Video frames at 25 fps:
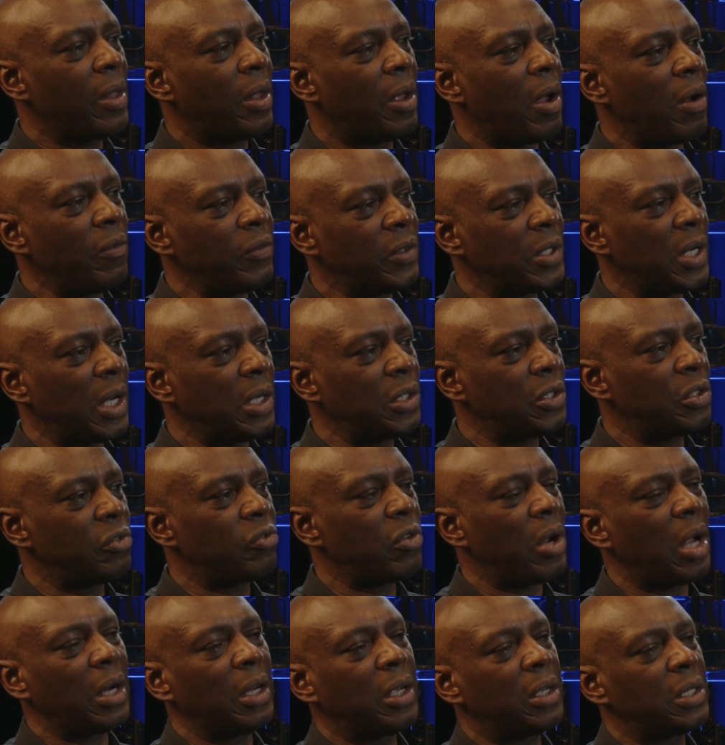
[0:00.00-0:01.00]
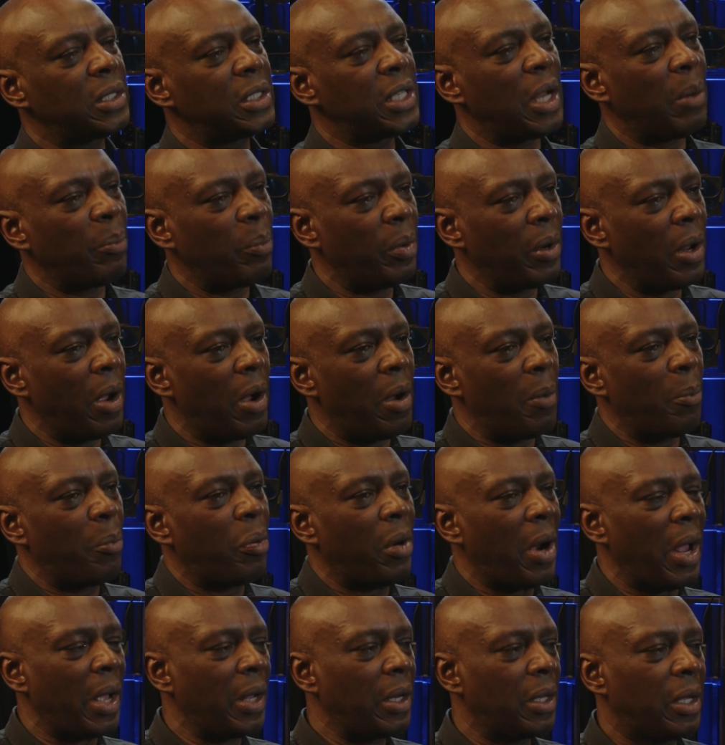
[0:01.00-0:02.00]
conversations around contemporary
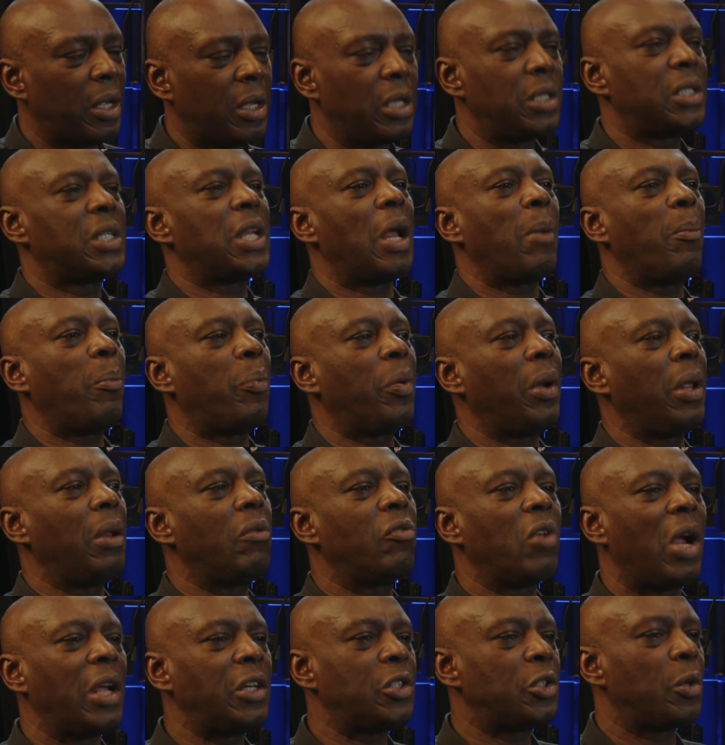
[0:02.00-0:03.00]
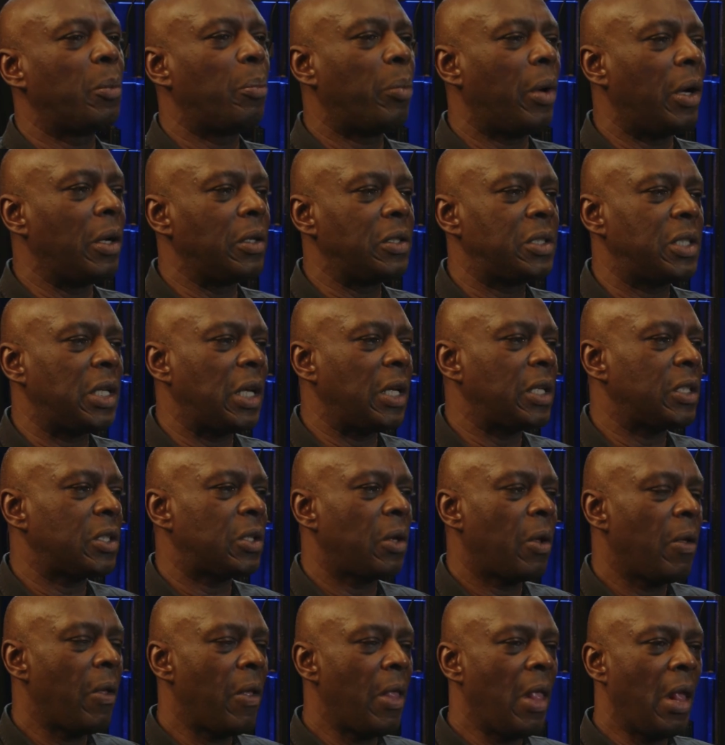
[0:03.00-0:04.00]
art, contemporary racial politics,